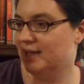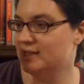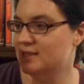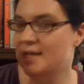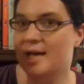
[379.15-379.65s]
what I
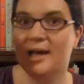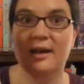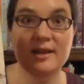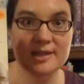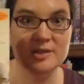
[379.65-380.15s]
can
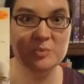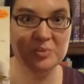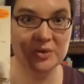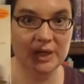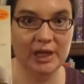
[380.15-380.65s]
tell, it's
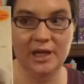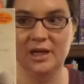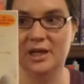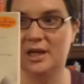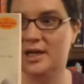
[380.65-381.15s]

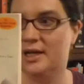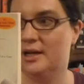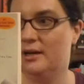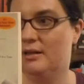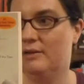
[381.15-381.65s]
pre
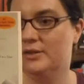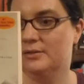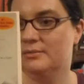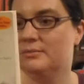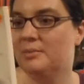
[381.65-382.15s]

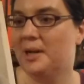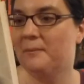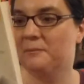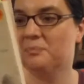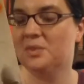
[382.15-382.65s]
9/11. But
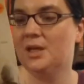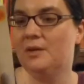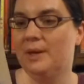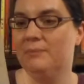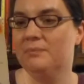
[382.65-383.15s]

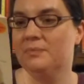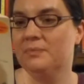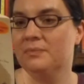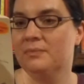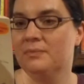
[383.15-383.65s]
anyway,
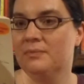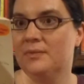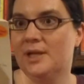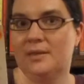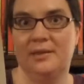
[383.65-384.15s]

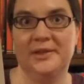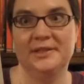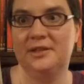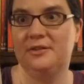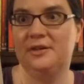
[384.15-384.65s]
not that
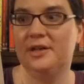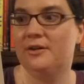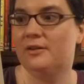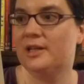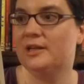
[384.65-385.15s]
that's either here
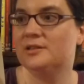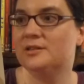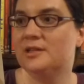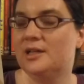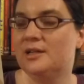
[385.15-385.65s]
or there. I
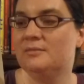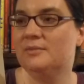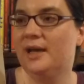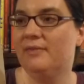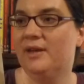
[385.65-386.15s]
just thought I'd
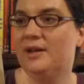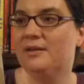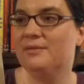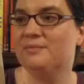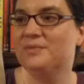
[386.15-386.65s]
add that
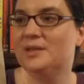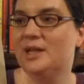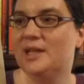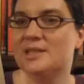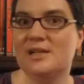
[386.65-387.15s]
in.
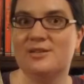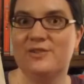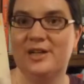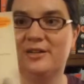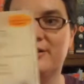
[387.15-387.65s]
It sounds
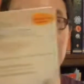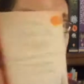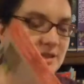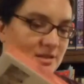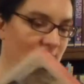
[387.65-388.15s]
very
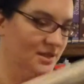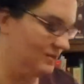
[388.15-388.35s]
interesting to me,